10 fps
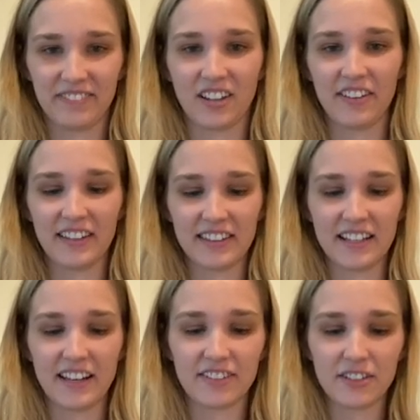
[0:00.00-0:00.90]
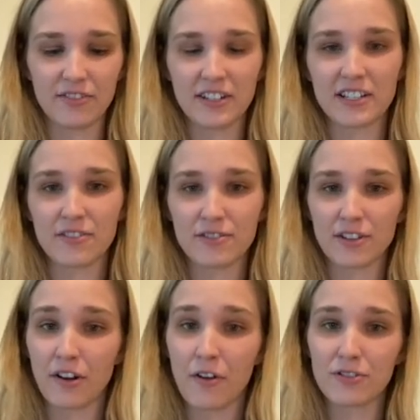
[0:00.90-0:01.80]
all that they have to do is use
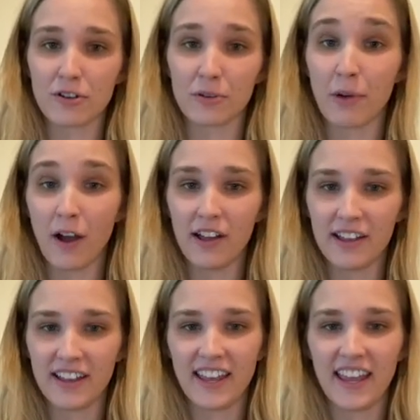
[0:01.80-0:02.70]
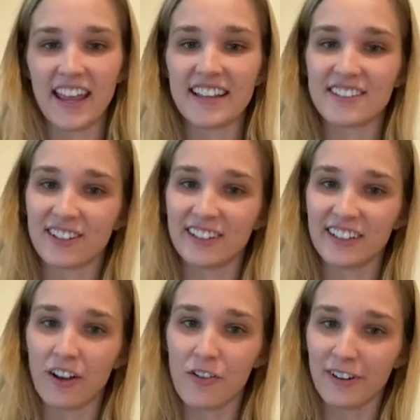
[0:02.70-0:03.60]
their nose or paw and turn it
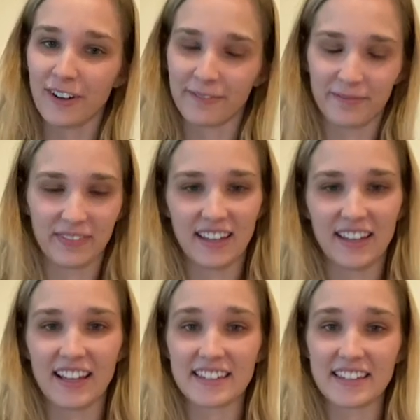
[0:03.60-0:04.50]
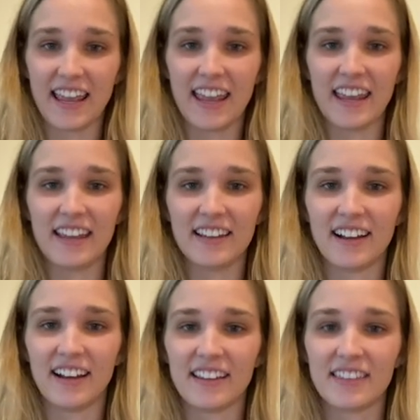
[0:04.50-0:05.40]
over. And that's a
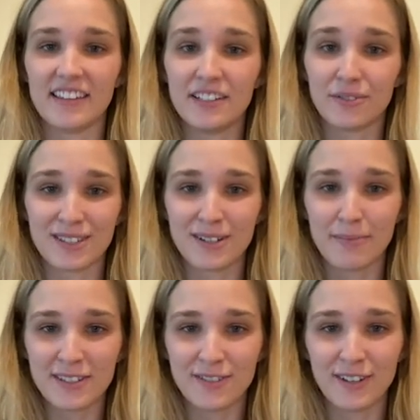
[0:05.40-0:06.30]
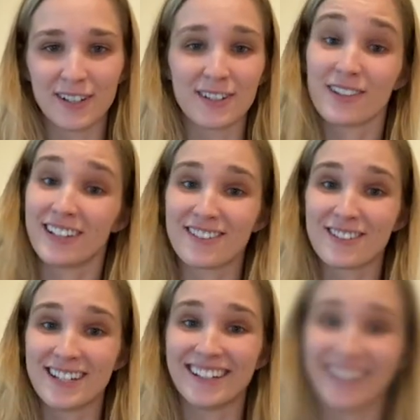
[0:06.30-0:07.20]
uh, the Twister puzzle feeder. So let's go see it